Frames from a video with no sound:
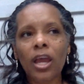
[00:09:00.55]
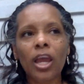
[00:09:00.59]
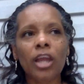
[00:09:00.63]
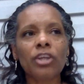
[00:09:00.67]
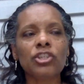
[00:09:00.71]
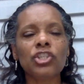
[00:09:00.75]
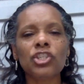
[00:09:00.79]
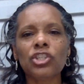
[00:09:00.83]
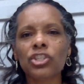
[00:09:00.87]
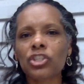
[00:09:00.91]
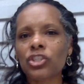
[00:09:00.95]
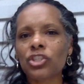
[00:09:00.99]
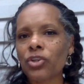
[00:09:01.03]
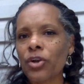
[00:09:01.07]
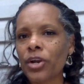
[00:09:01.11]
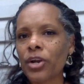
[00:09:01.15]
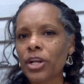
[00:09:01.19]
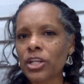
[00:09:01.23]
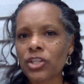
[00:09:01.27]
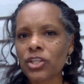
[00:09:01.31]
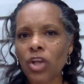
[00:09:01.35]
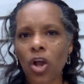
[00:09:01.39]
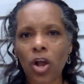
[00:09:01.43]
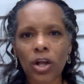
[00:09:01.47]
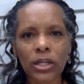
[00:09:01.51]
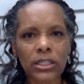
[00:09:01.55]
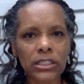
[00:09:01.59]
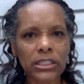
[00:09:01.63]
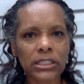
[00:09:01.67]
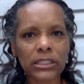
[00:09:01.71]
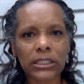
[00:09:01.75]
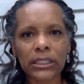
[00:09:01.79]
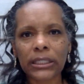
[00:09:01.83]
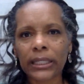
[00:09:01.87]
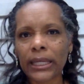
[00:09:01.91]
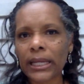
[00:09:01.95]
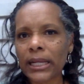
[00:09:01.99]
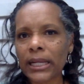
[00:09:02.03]
And she just started talking to
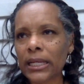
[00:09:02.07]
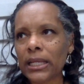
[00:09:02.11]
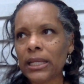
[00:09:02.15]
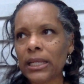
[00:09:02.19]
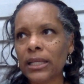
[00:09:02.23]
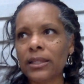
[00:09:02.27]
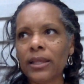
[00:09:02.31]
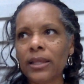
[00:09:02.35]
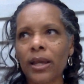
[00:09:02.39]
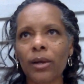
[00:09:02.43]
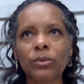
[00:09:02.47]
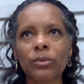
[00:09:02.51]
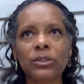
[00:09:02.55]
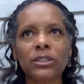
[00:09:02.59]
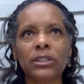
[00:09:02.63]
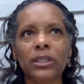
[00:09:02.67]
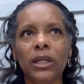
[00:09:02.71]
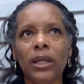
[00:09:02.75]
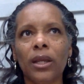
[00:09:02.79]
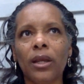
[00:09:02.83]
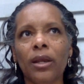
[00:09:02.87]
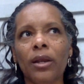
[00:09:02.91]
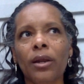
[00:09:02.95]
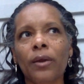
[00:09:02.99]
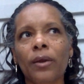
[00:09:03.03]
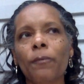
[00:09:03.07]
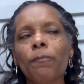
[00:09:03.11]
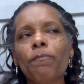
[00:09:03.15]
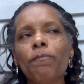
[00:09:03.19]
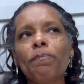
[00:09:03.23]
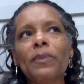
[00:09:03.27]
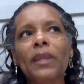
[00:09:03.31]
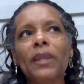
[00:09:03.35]
the lady that was there.